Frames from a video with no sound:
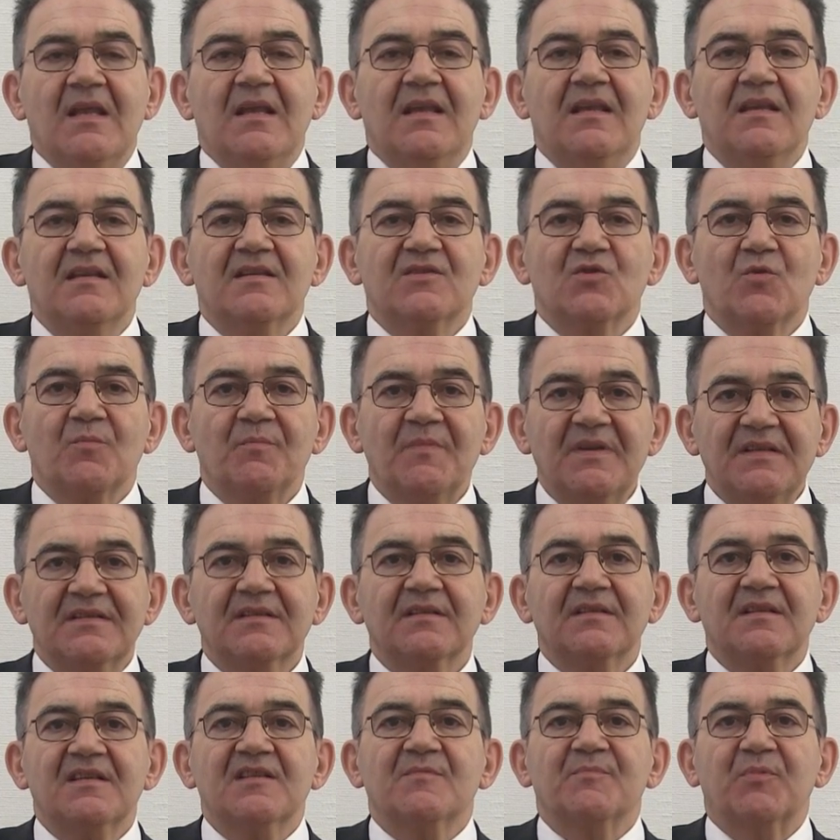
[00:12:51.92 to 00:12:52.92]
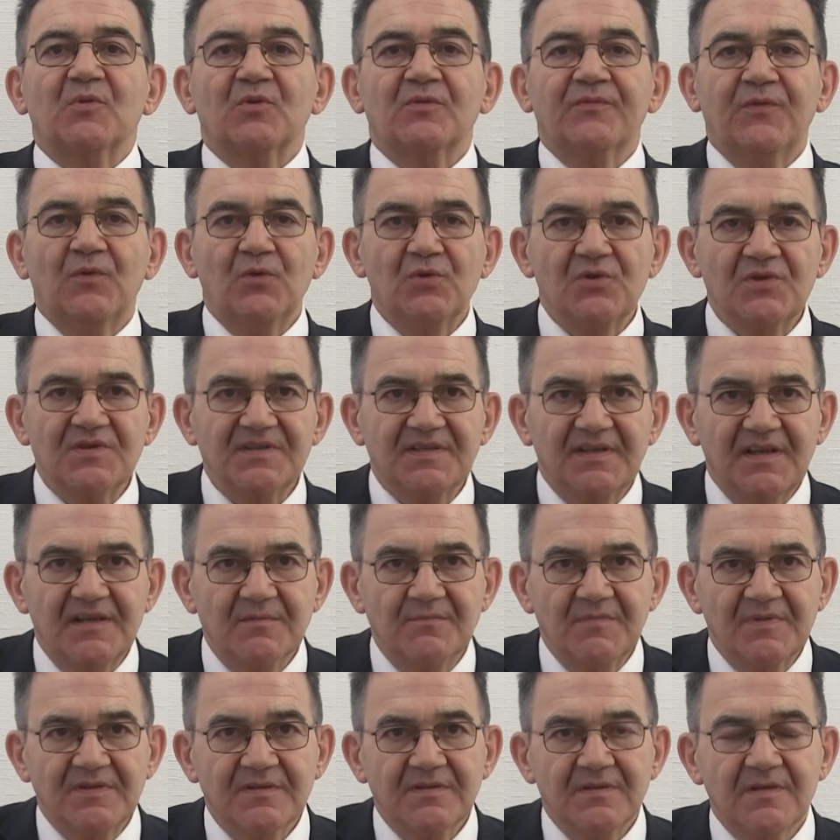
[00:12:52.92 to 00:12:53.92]
He submitted his portfolio
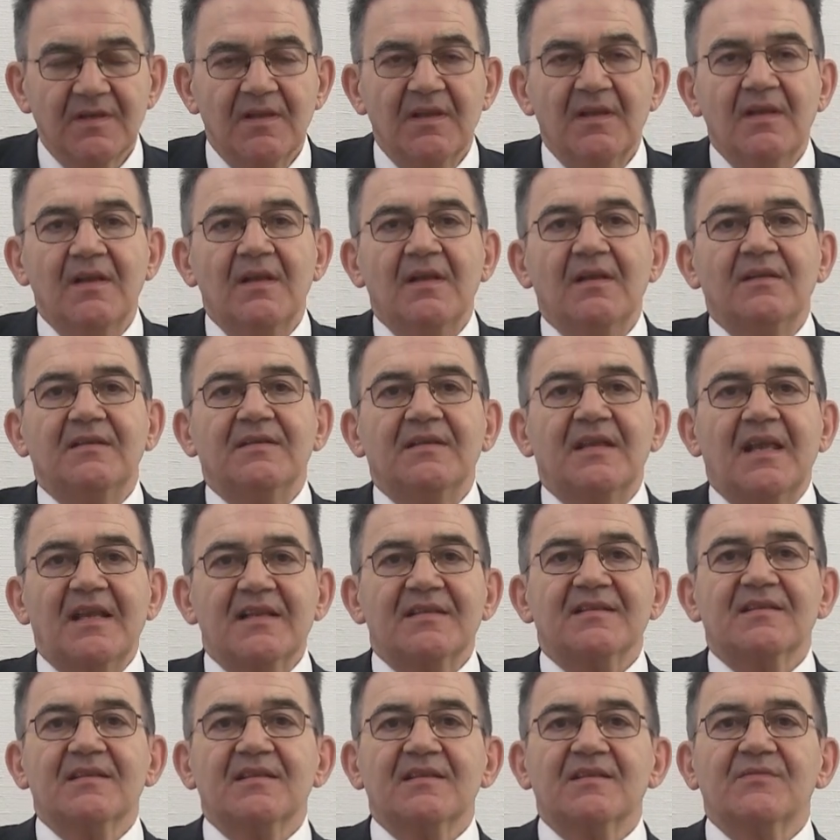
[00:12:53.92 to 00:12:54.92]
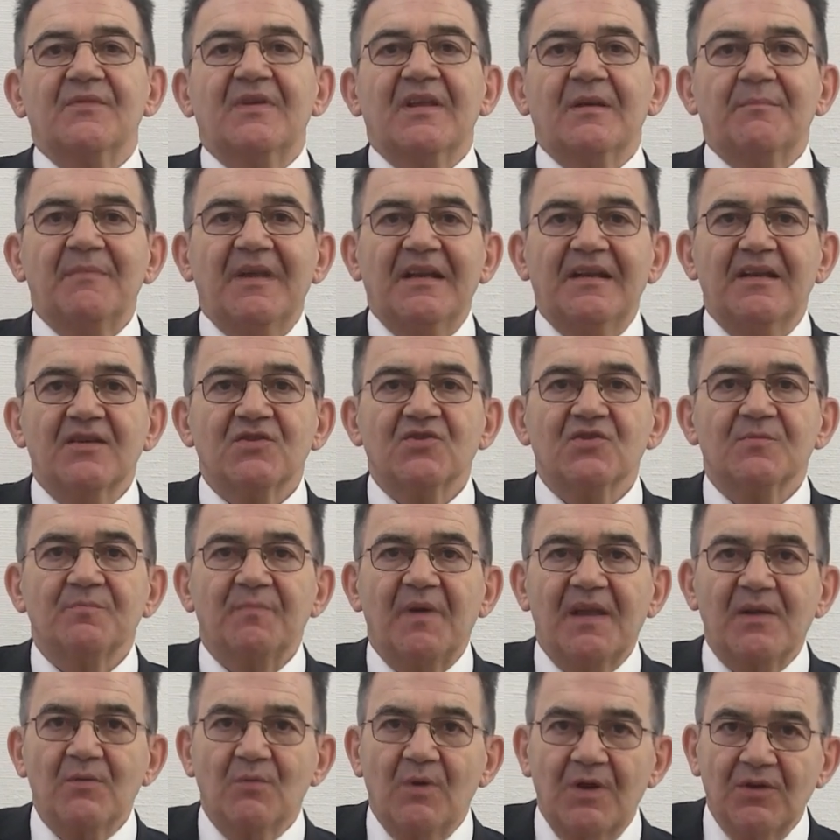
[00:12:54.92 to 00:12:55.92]
statement. The assets were managed
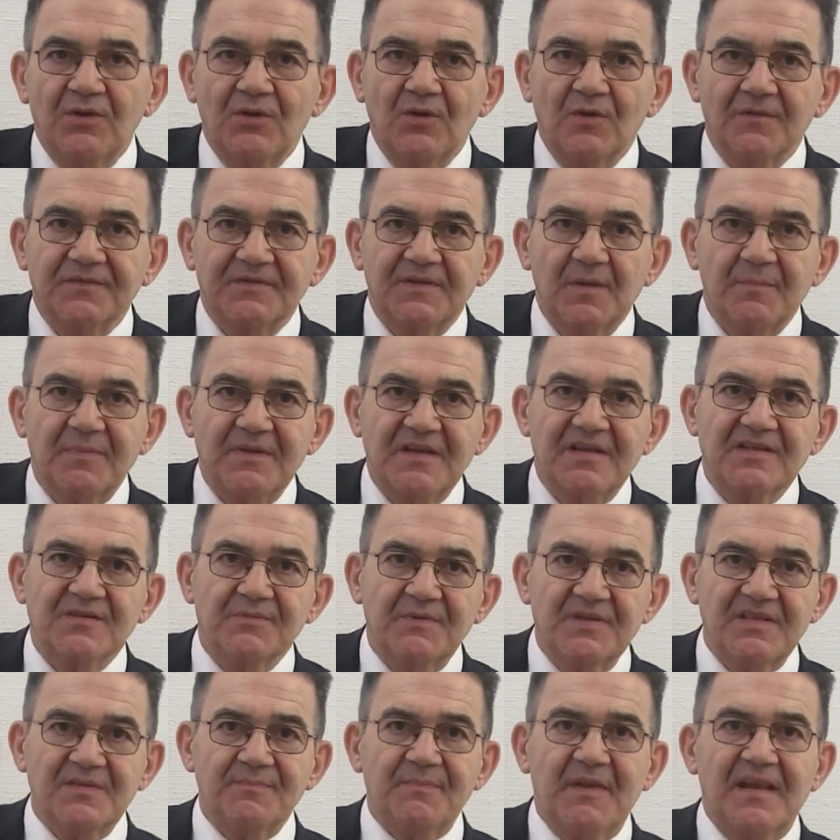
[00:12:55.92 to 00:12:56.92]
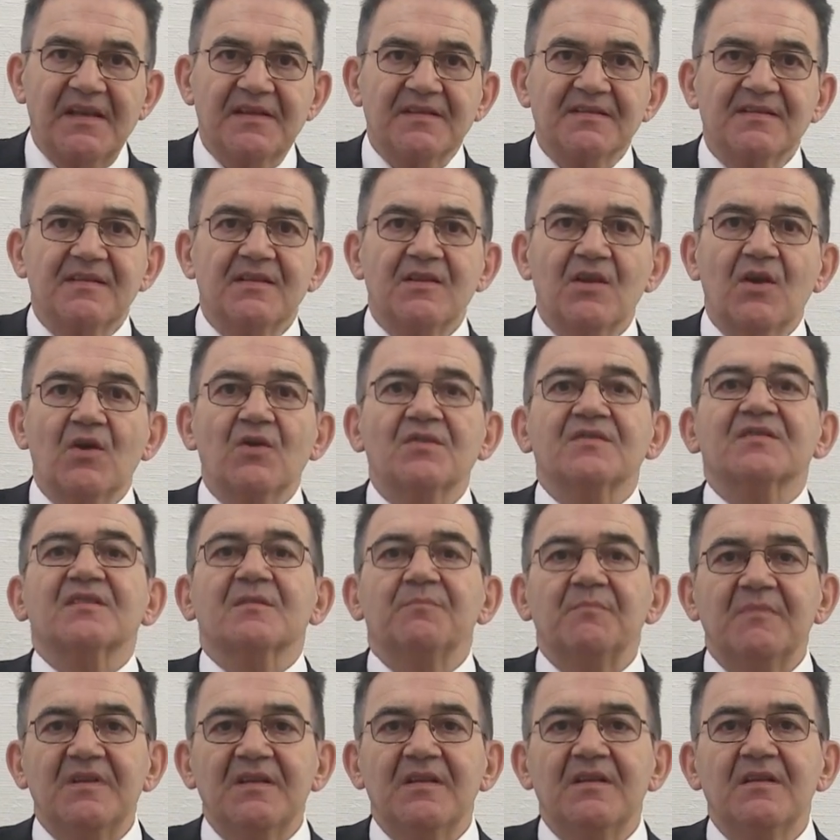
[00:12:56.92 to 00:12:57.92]
by one of the big Swiss banks. He
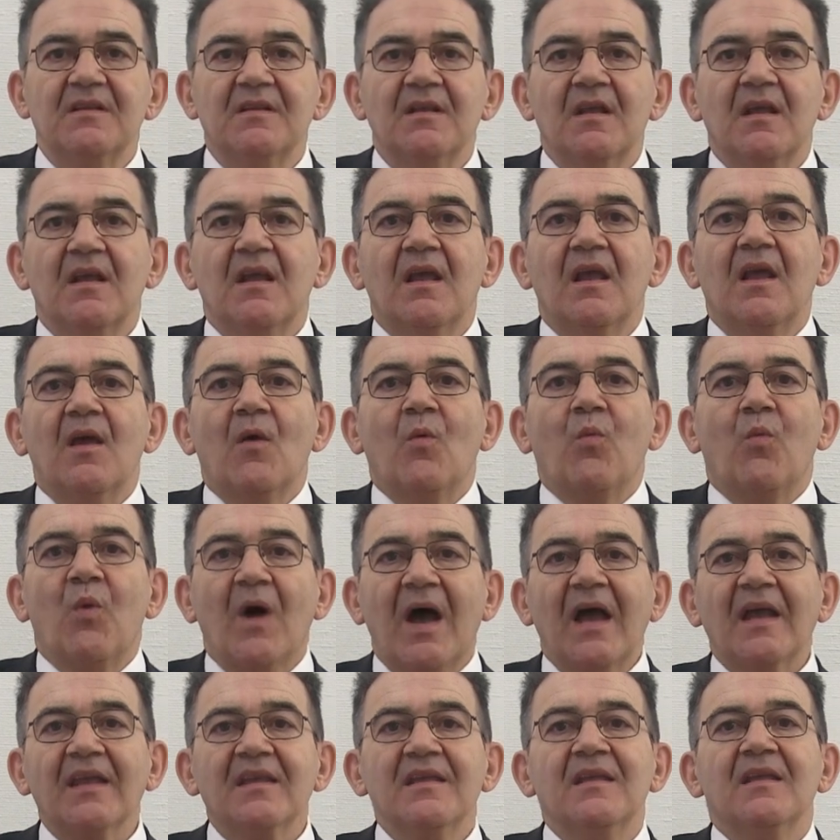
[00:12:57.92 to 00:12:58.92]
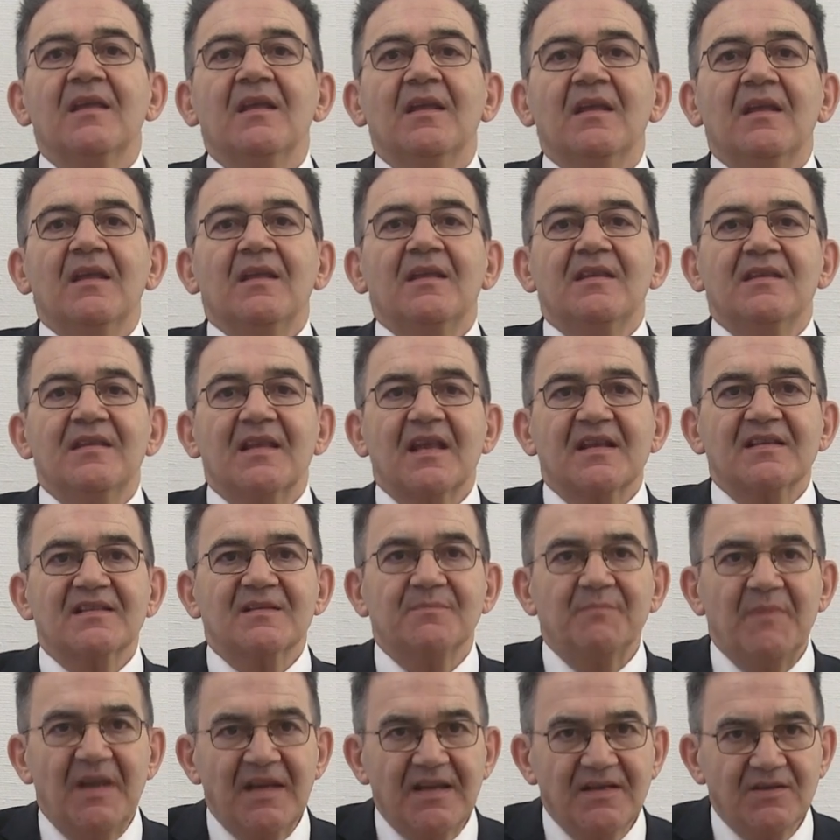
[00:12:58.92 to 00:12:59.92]
asked me why he
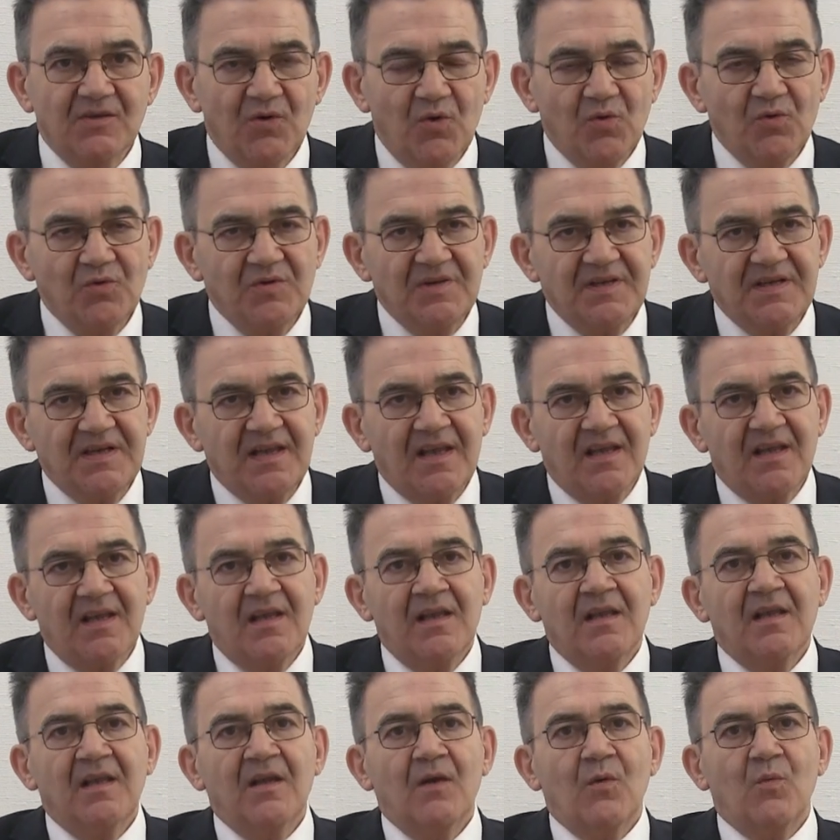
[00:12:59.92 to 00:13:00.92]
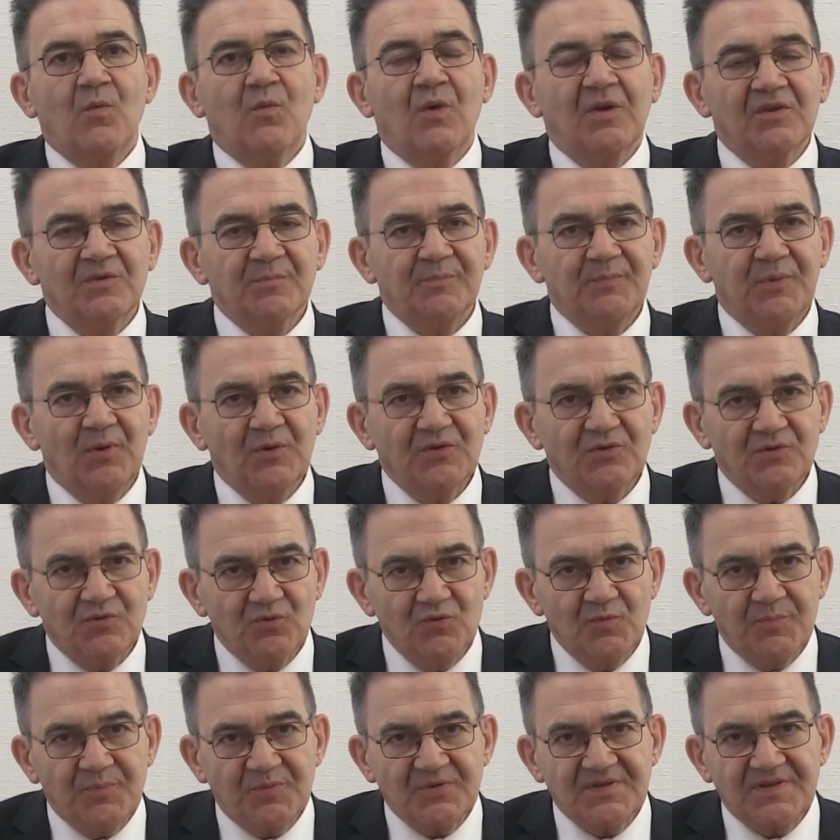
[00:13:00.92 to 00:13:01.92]
has made only a
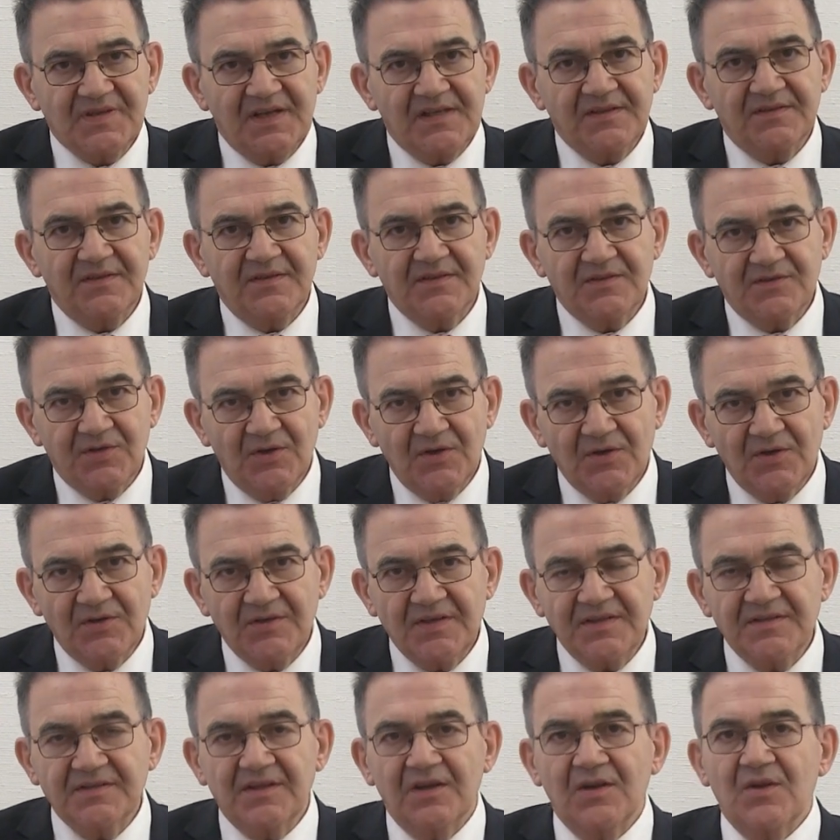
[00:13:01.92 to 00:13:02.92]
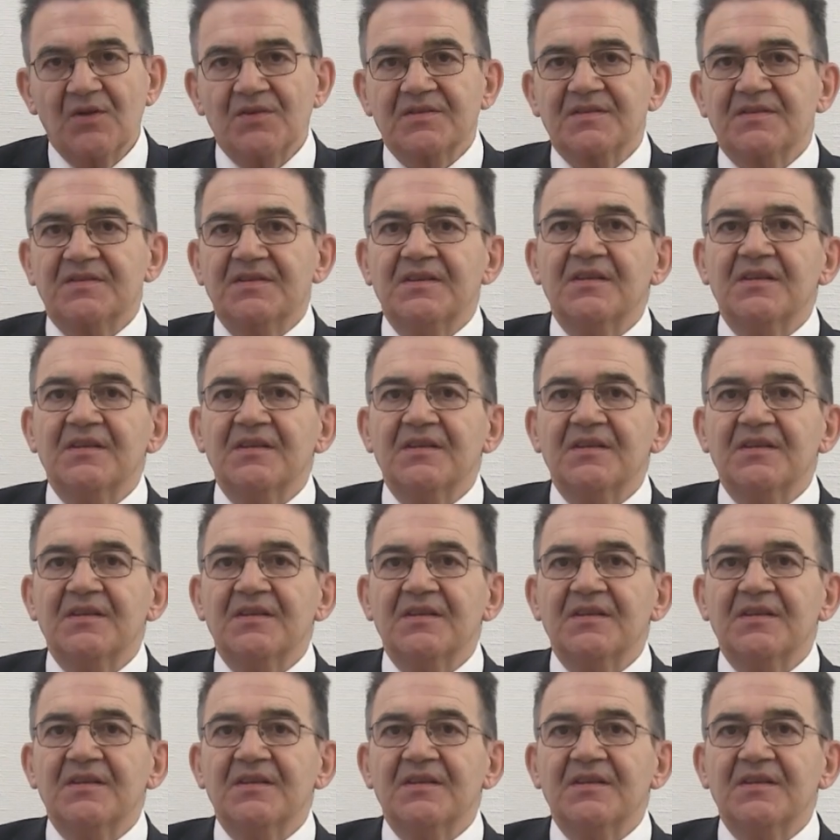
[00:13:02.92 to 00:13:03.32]
1.2% return in the last